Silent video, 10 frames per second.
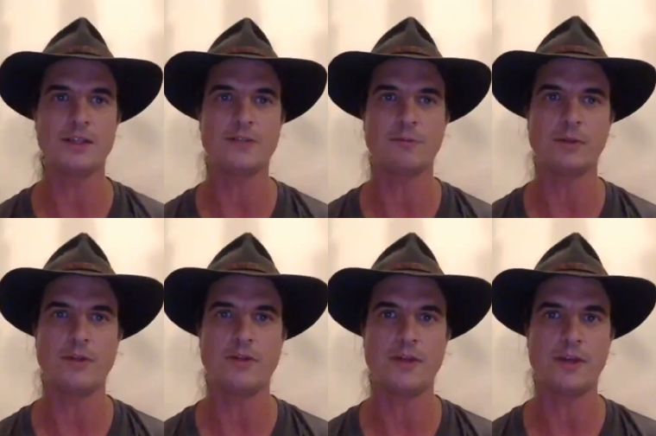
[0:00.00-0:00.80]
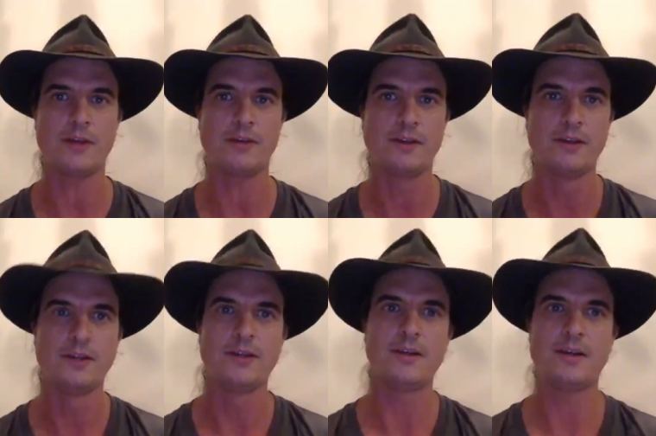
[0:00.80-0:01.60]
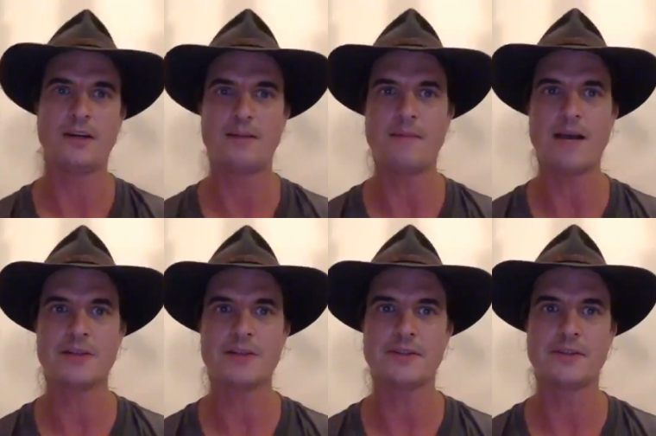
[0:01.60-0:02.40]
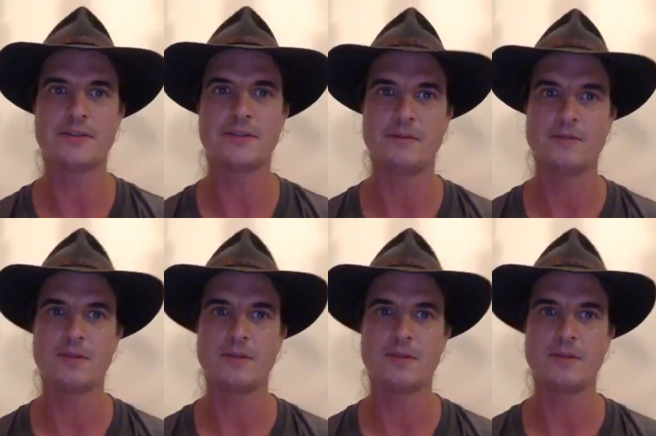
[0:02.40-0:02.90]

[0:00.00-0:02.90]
really thick uh, mashes. To, yeah, to